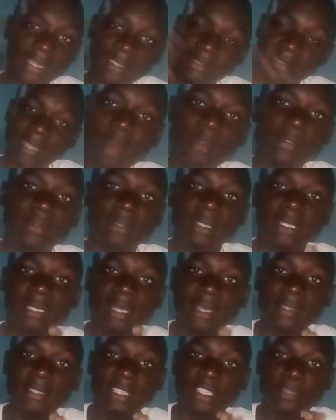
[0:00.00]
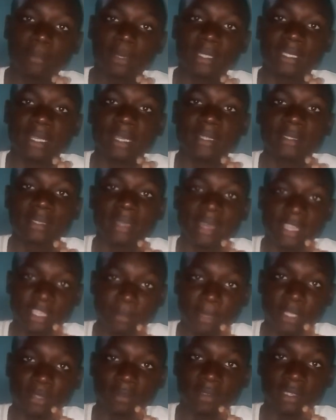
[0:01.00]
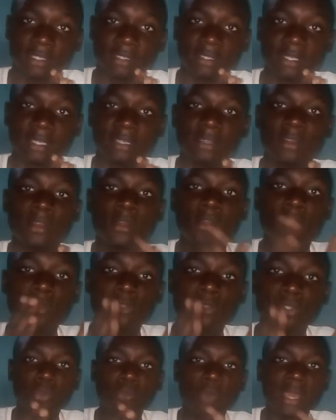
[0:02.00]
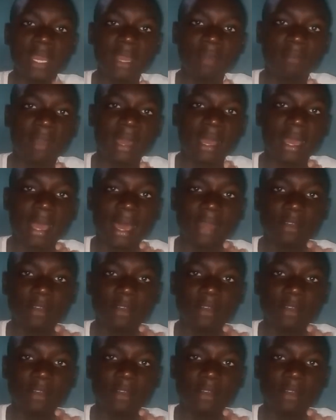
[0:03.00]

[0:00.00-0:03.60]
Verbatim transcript: down to the less important aspect of your design. So whenever